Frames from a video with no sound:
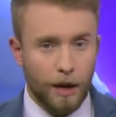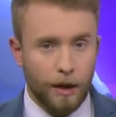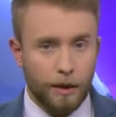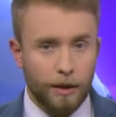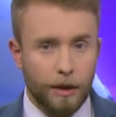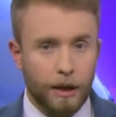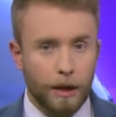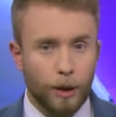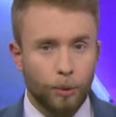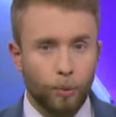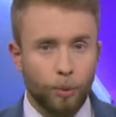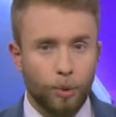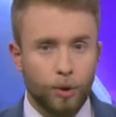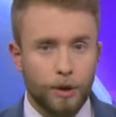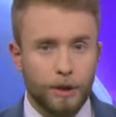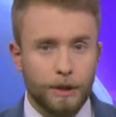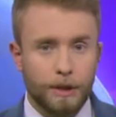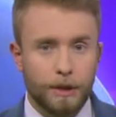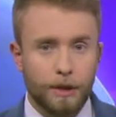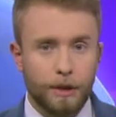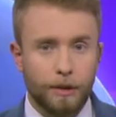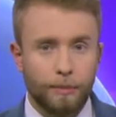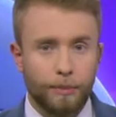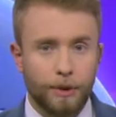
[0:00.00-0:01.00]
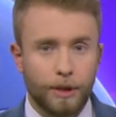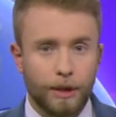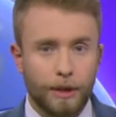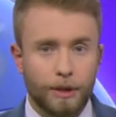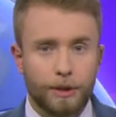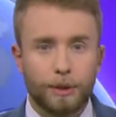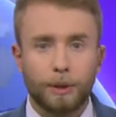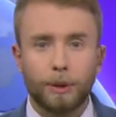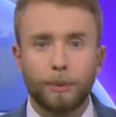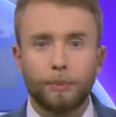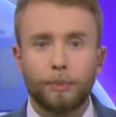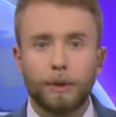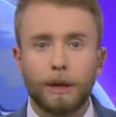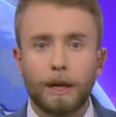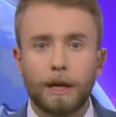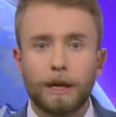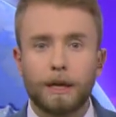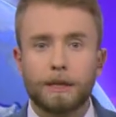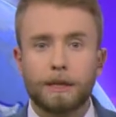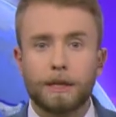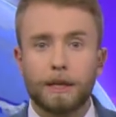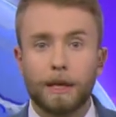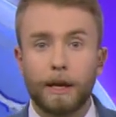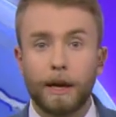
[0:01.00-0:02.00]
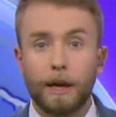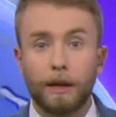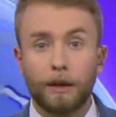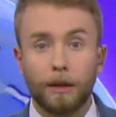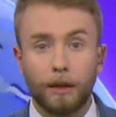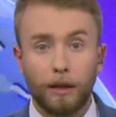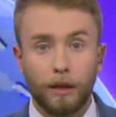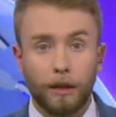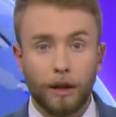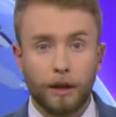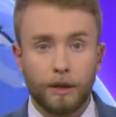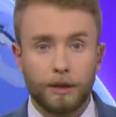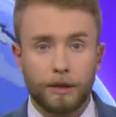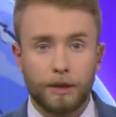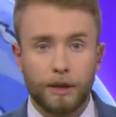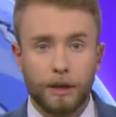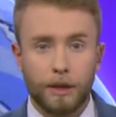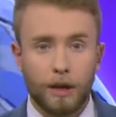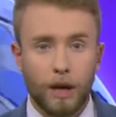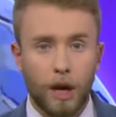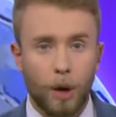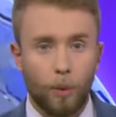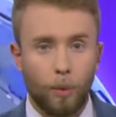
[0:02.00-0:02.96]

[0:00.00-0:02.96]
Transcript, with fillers: The award ceremony took place in London,